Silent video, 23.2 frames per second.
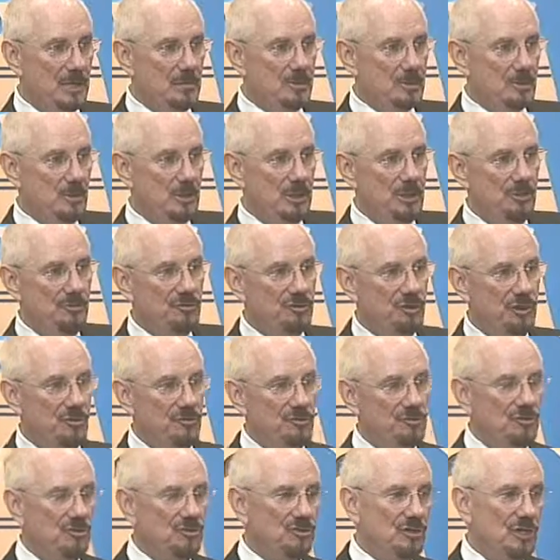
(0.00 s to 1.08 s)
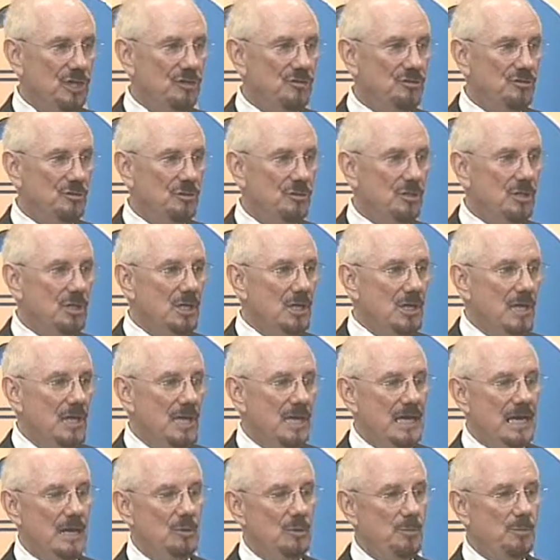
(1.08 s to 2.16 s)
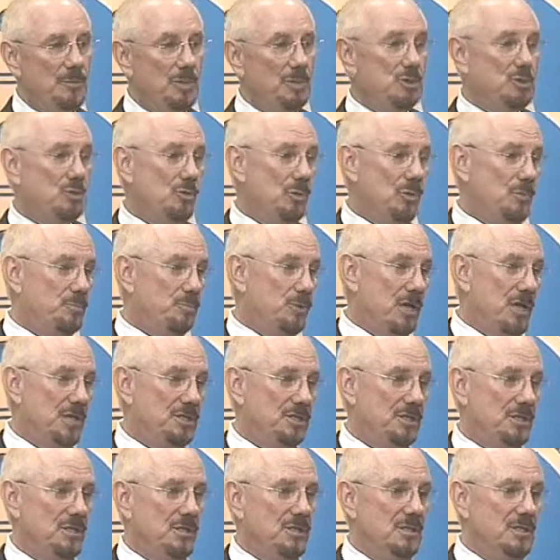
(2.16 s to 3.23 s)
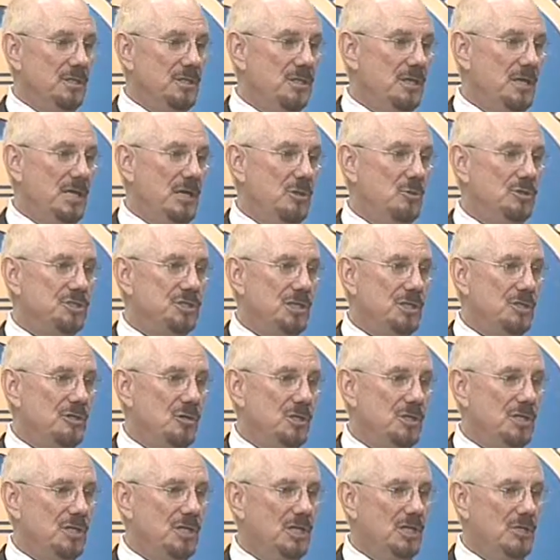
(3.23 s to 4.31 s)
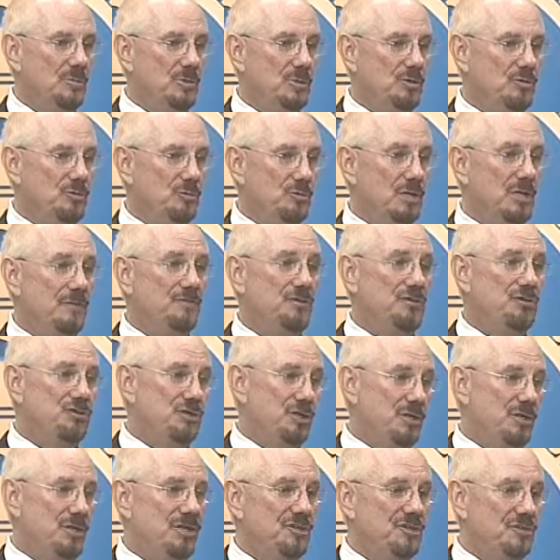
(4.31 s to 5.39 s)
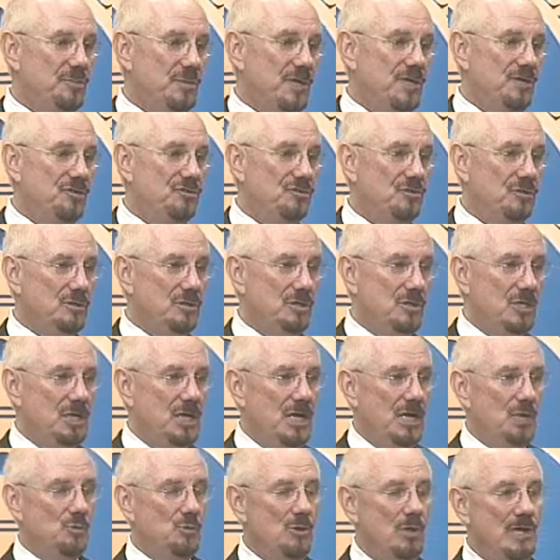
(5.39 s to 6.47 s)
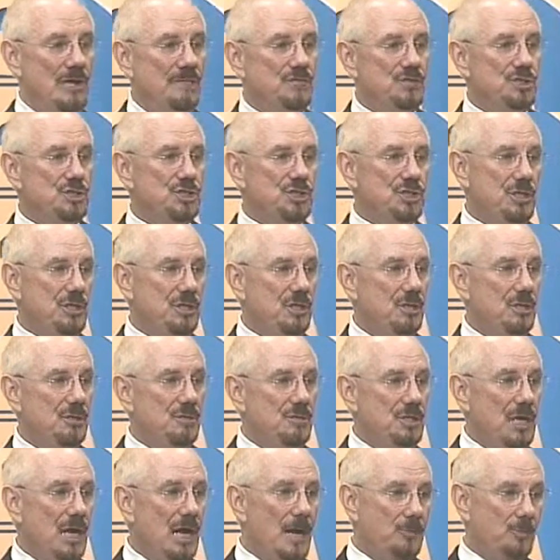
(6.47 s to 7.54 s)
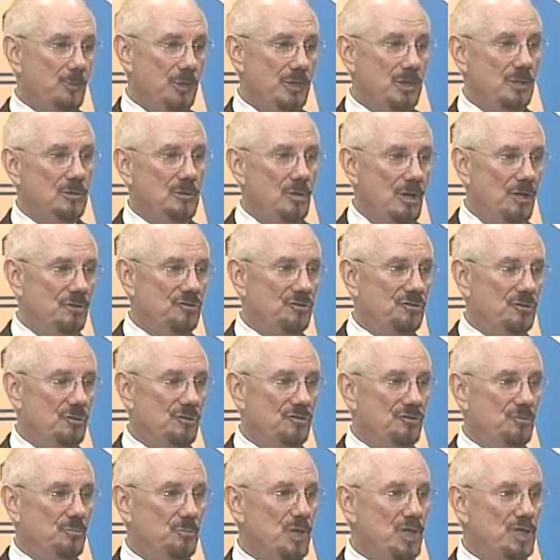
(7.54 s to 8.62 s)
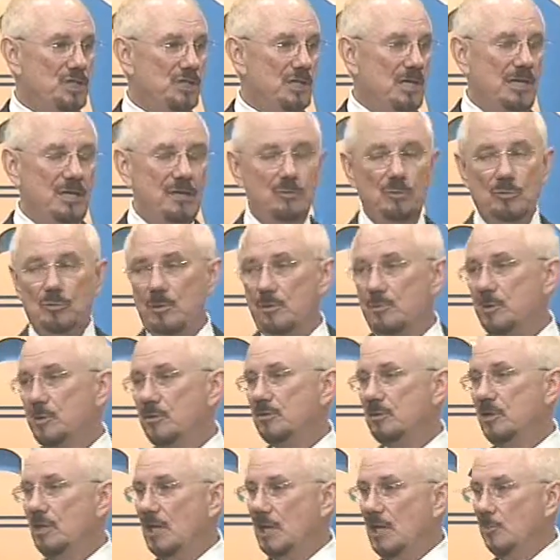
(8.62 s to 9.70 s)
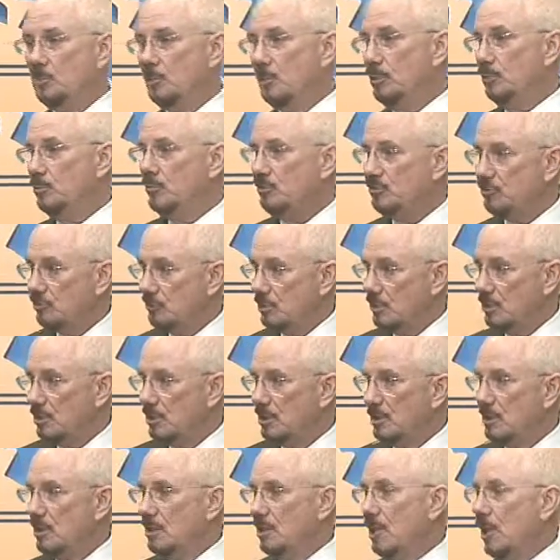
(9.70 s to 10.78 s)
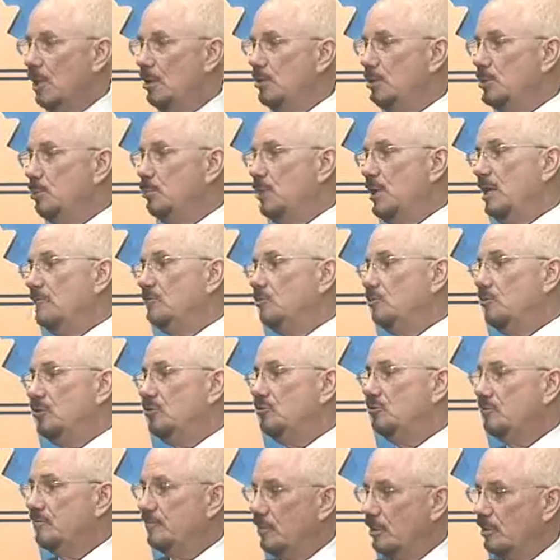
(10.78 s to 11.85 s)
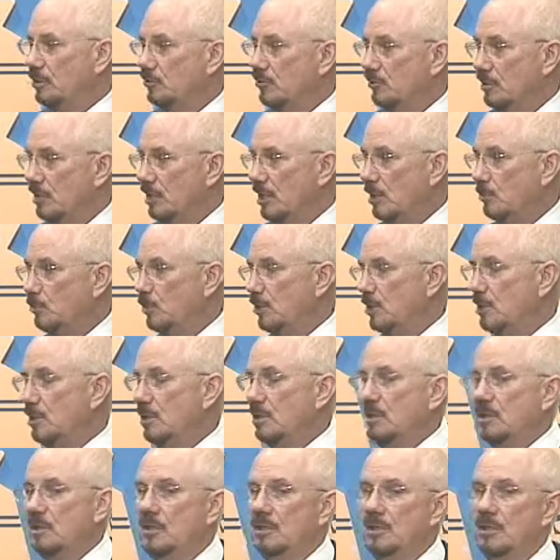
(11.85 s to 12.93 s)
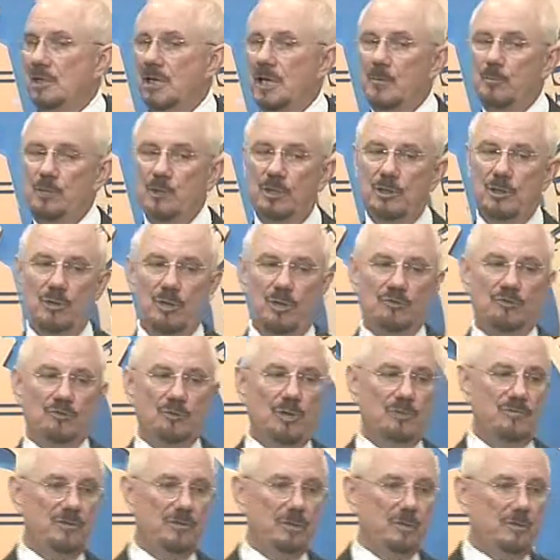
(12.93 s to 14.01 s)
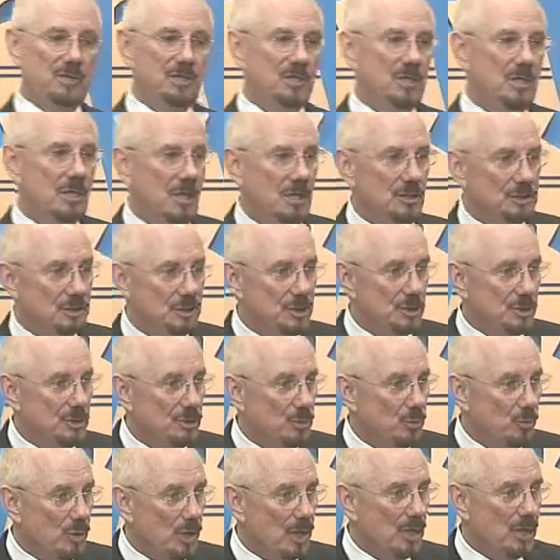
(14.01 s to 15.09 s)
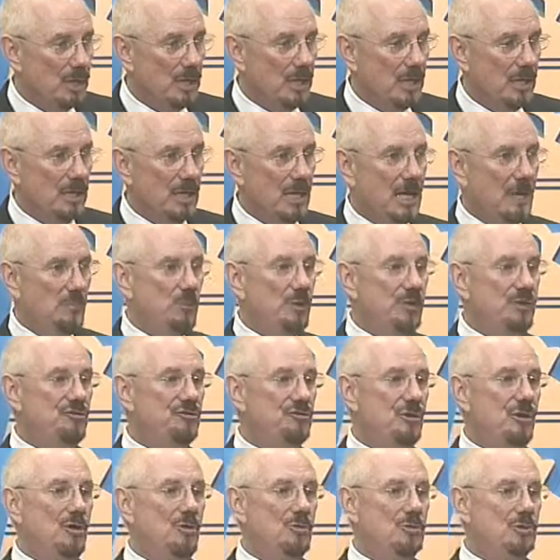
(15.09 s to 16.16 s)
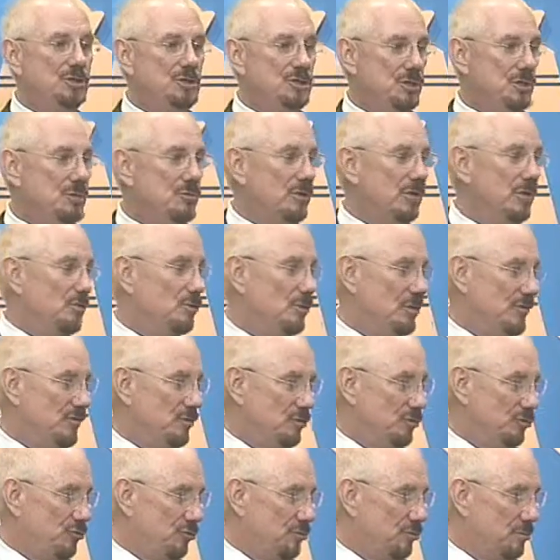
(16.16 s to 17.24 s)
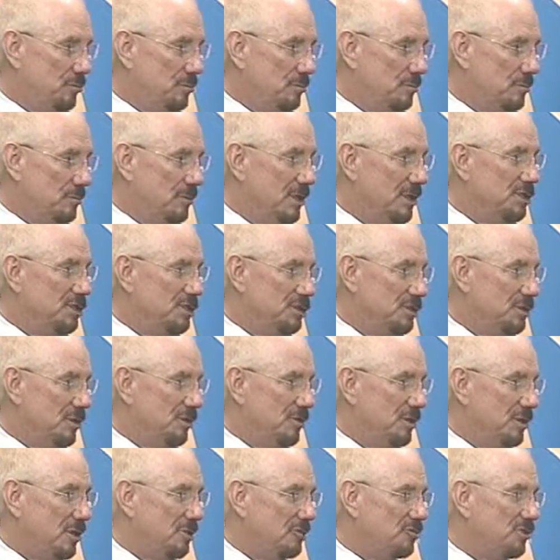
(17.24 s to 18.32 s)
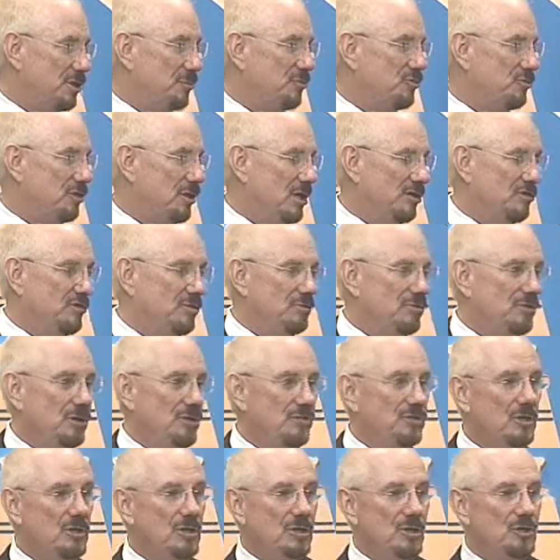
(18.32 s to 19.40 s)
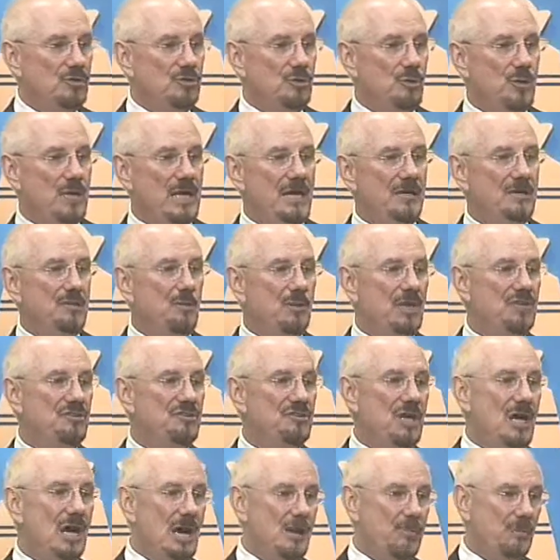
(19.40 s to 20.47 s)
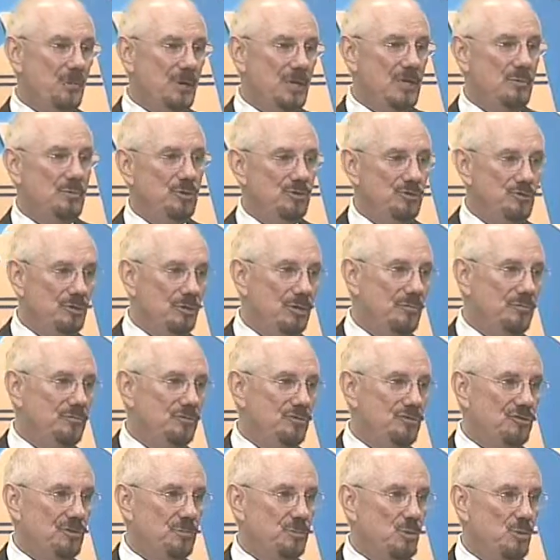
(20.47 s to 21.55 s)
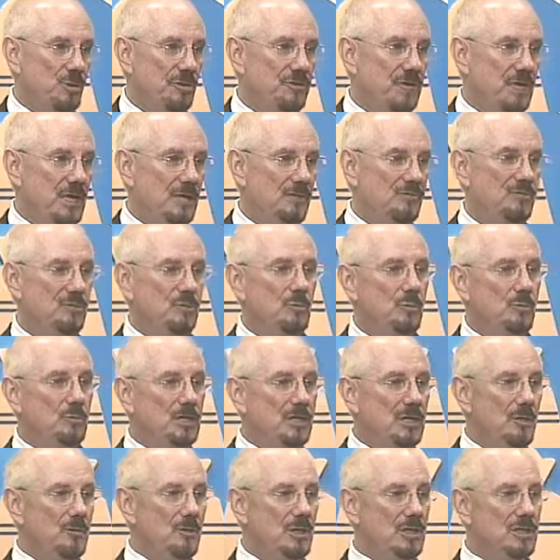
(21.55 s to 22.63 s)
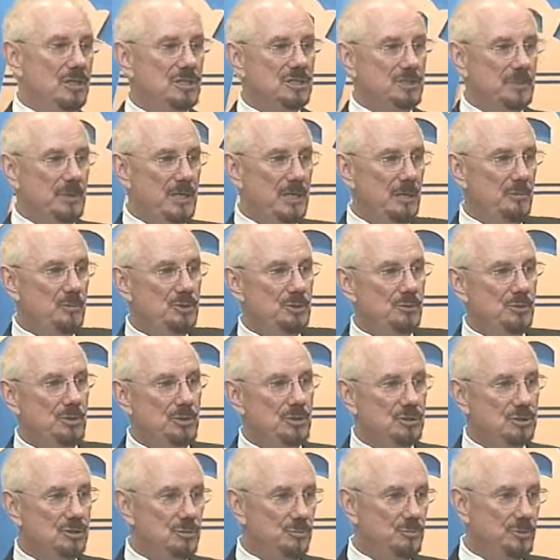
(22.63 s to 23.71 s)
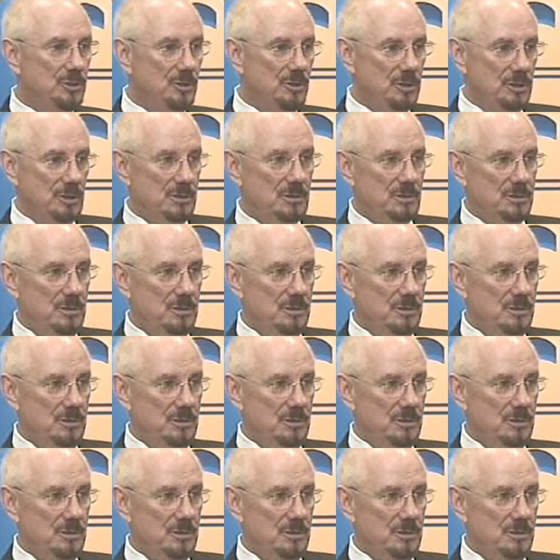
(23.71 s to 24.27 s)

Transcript: between ourselves and the Science Center, and that will be a joint project that Linda and I will take on together because we're going to have to share that space and we'll have to share the operating costs. So it's much like when we built the library recently, not only did we have to raise the funds for the library, the library costs roughly a million dollars a year to run, and libraries don't generate revenues. They just don't. They don't subsidize themselves. So we had to raise the operating reserve to support that. So when we get ready to expand between the two buildings,